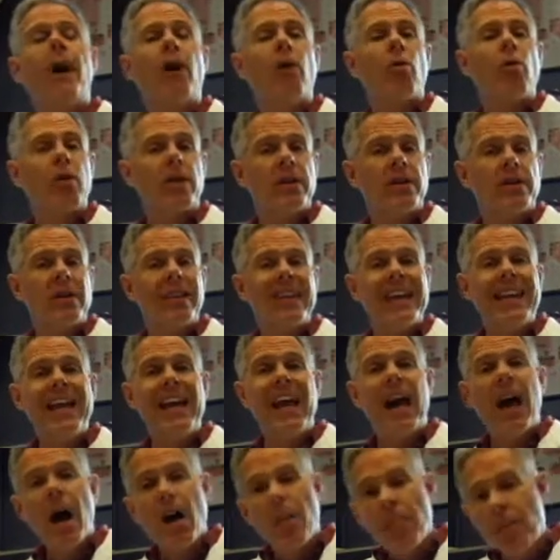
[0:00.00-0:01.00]
according to the
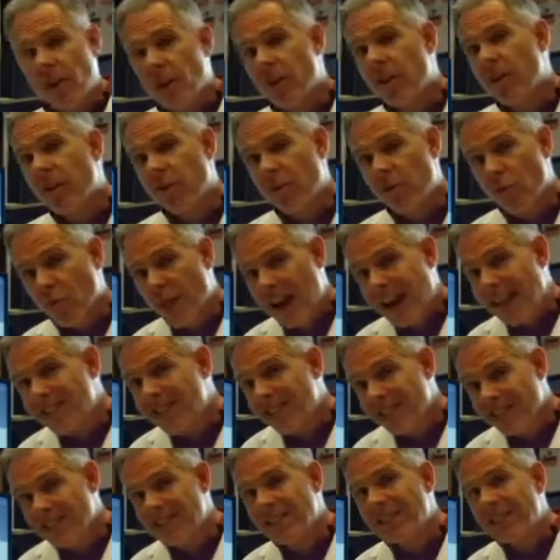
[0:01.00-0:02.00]
American
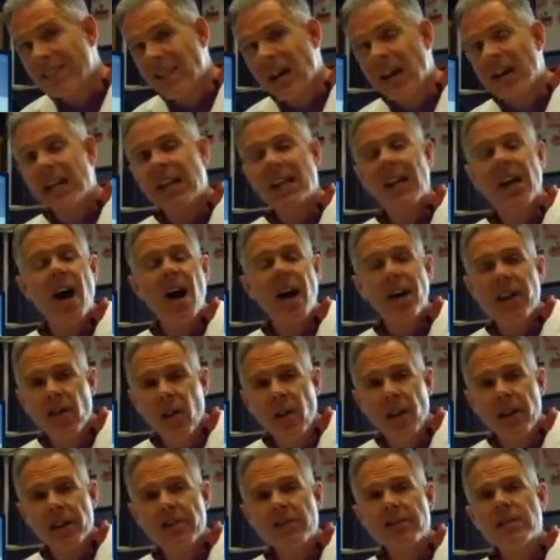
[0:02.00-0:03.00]
Thoracic Society
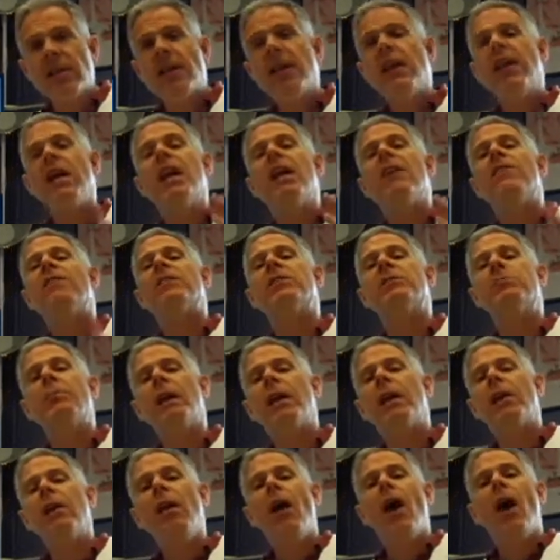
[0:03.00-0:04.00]
guidelines, if it's
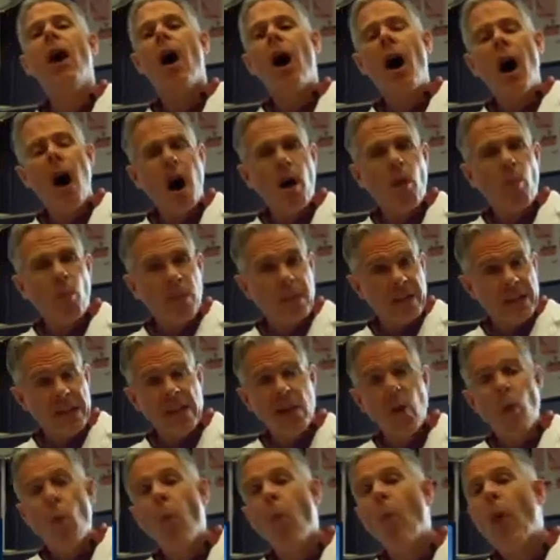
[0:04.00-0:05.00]
been
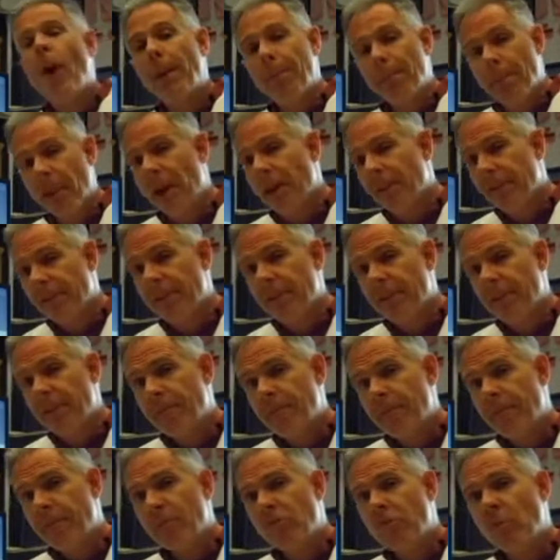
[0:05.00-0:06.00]
within 1 month.
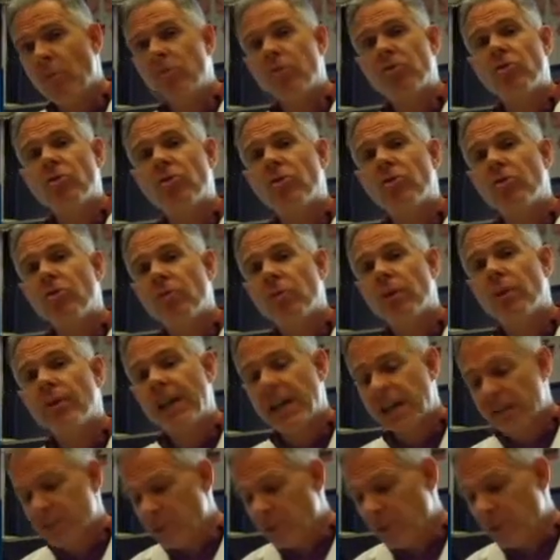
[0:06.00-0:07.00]
So we shouldn't do a
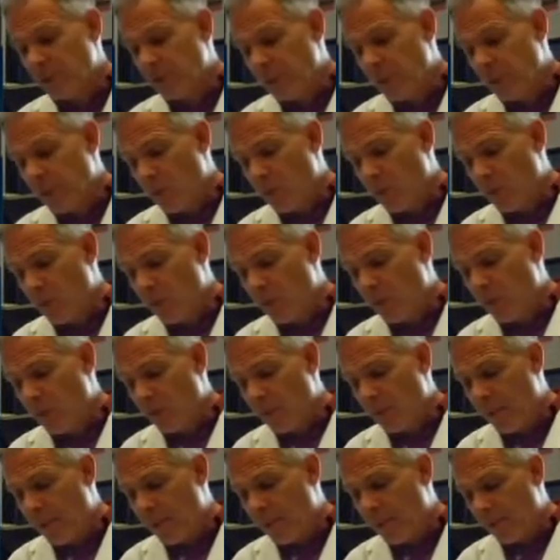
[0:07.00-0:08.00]
test if it's been within
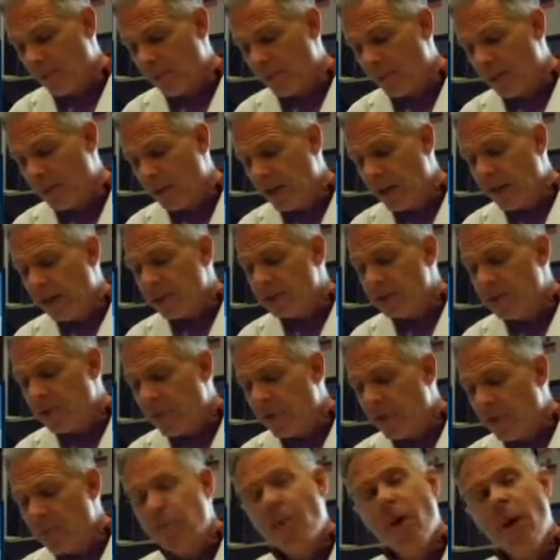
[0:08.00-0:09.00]
1 month. Some
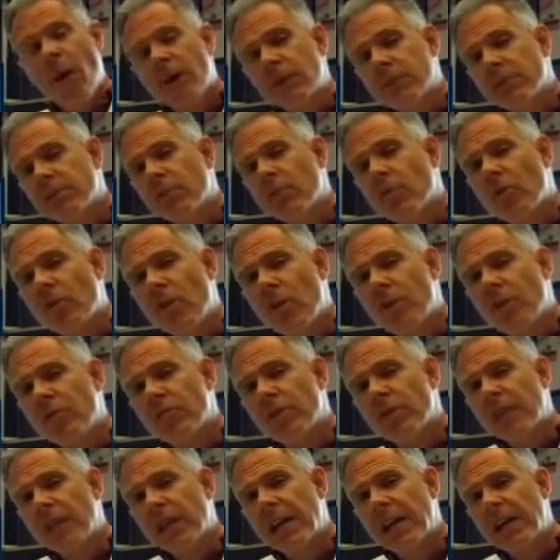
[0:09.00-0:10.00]
other possible
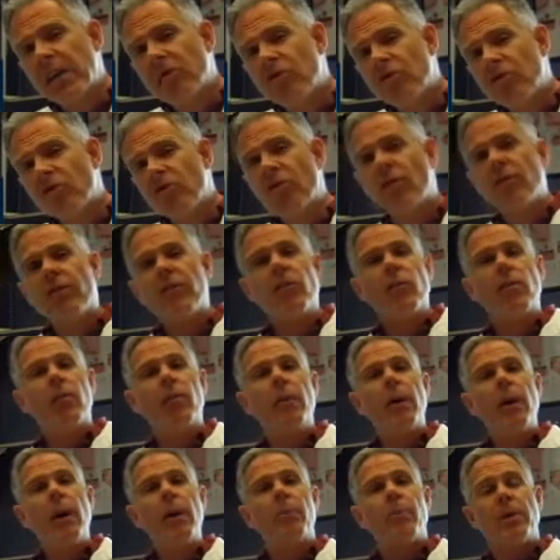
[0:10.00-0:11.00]
contraindications are if they're
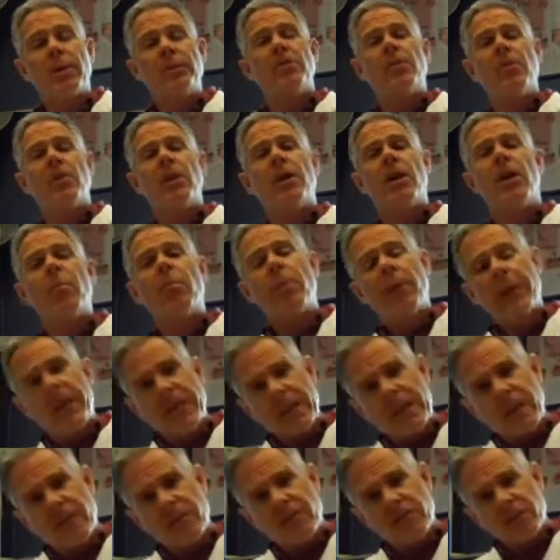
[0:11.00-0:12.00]
presently
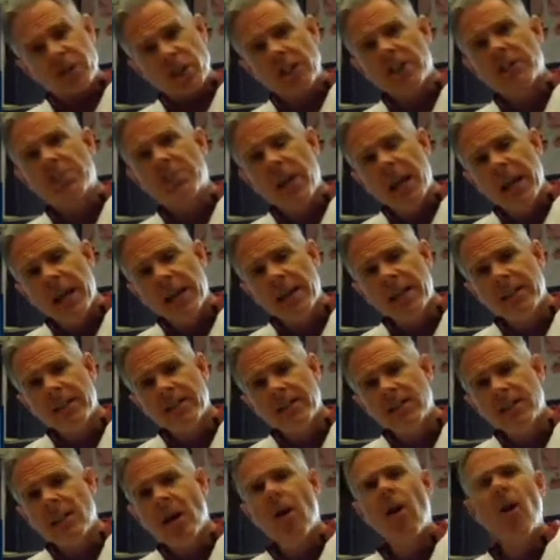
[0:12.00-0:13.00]
complaining of chest pains,
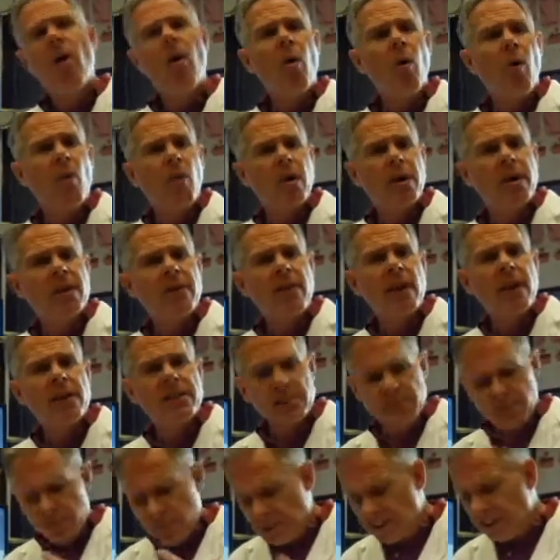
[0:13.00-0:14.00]
or they've got
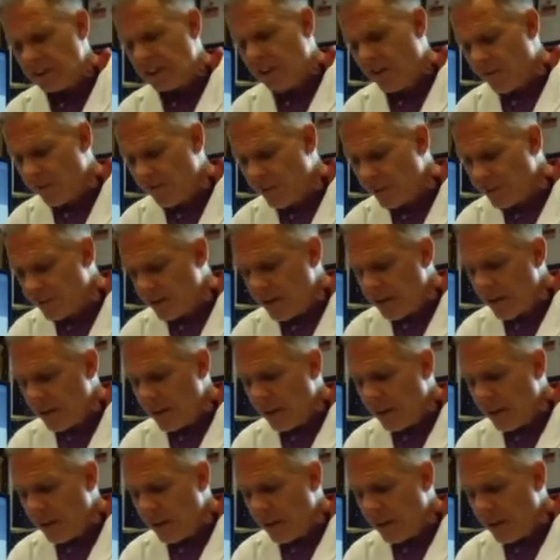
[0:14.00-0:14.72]
some discomfort